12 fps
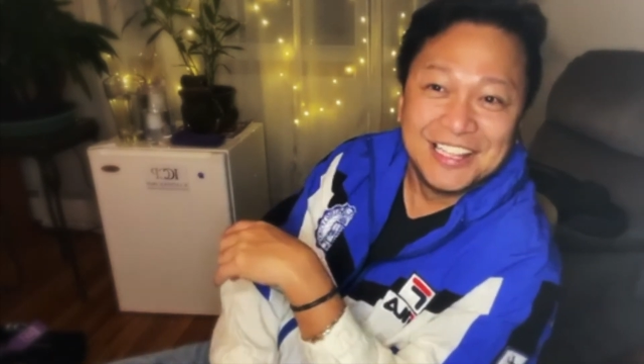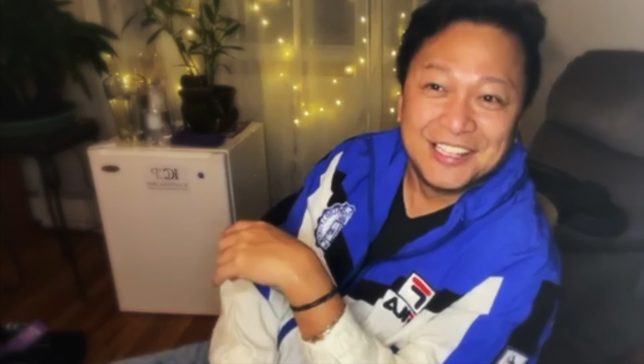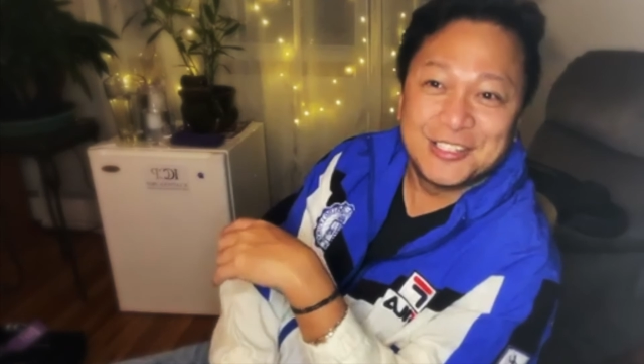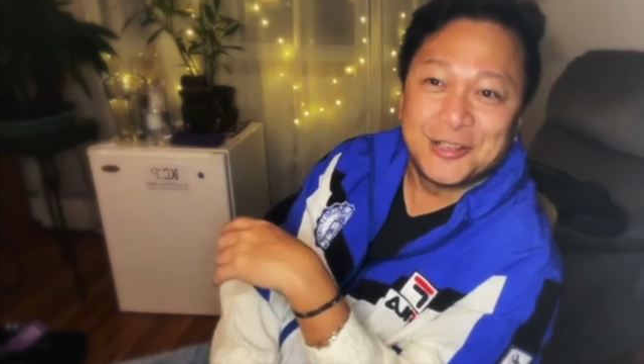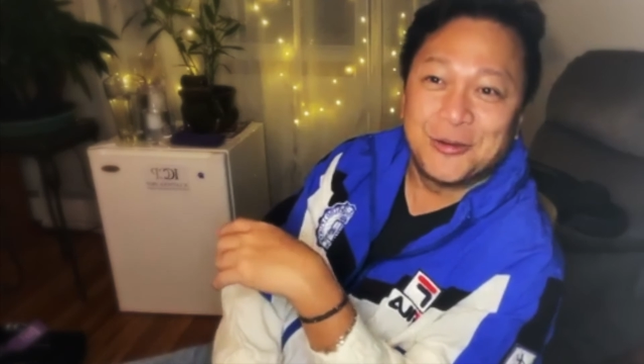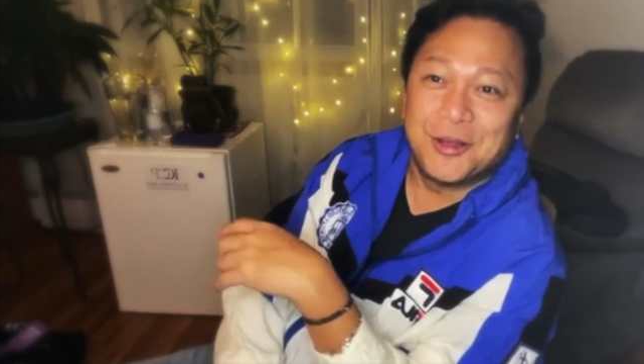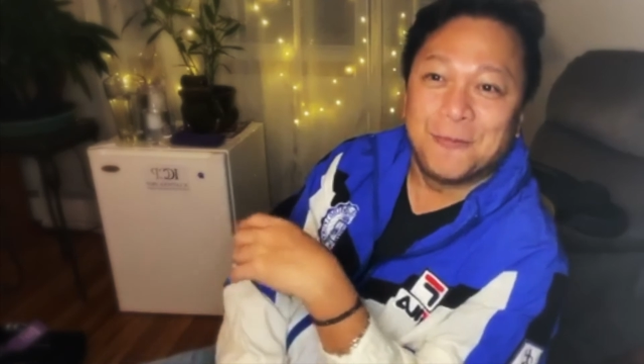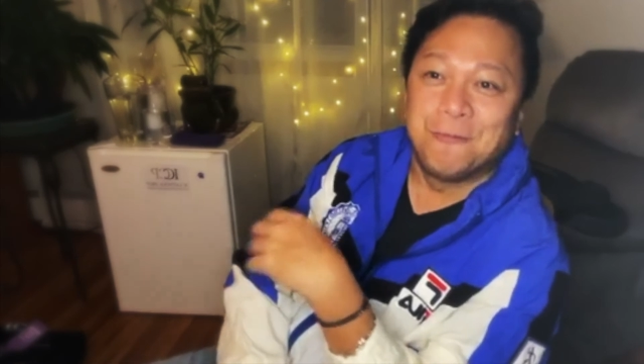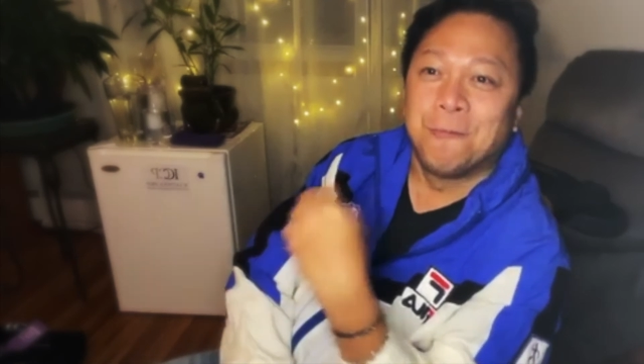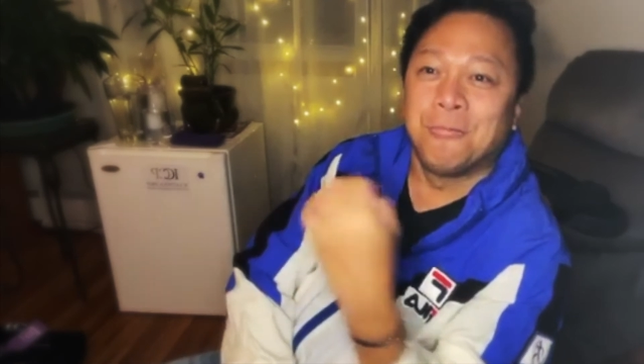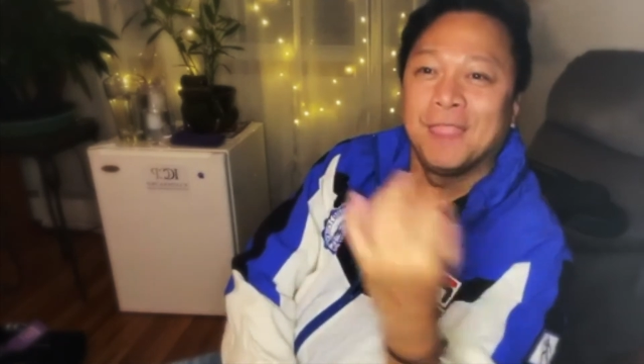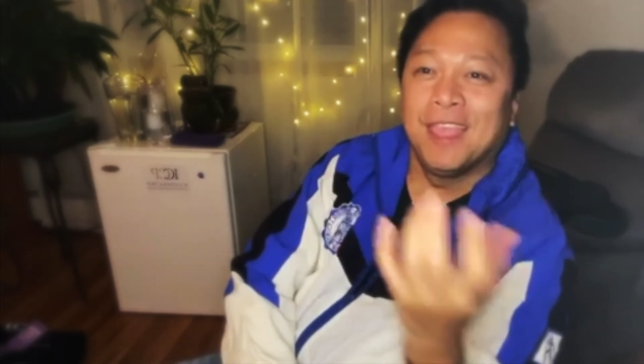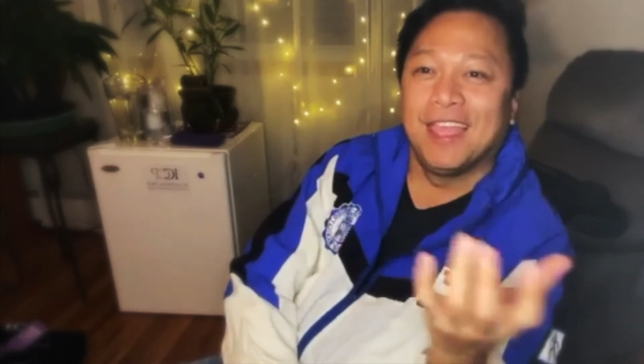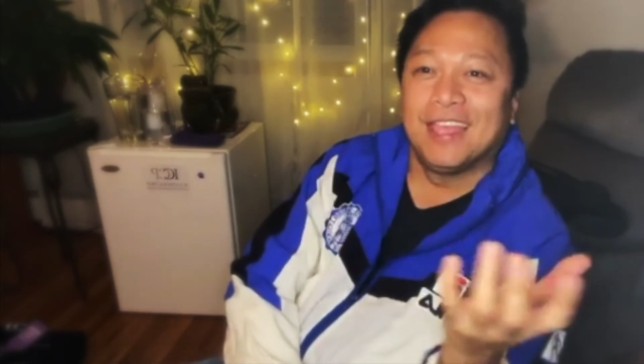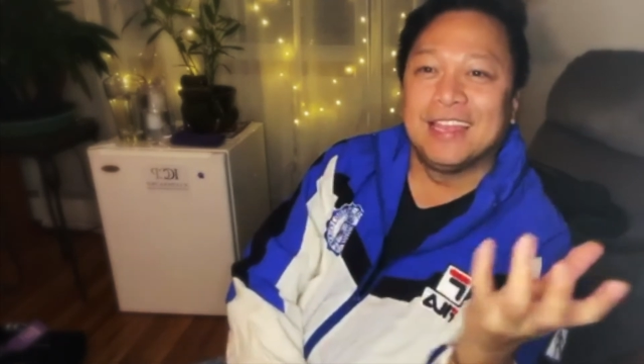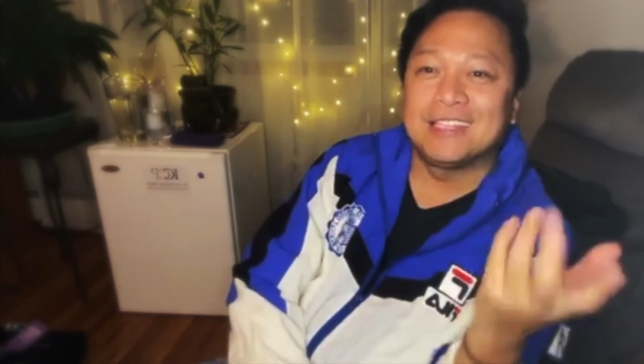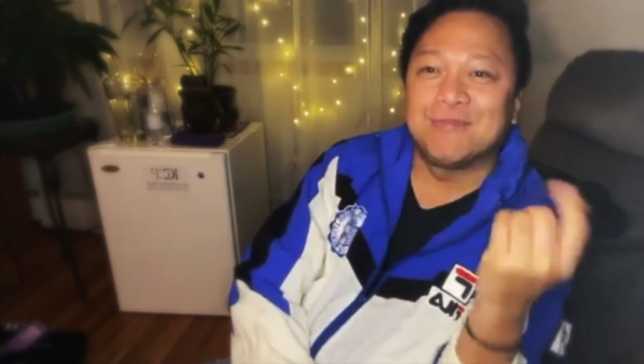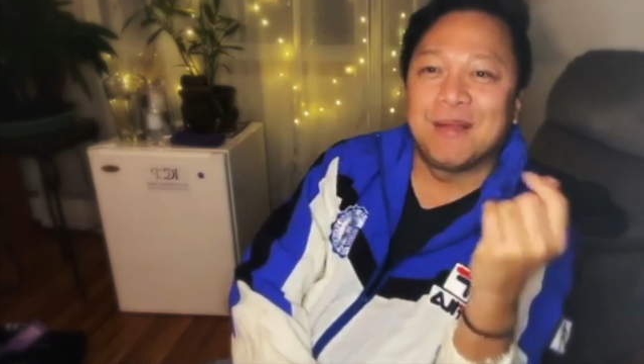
So, it is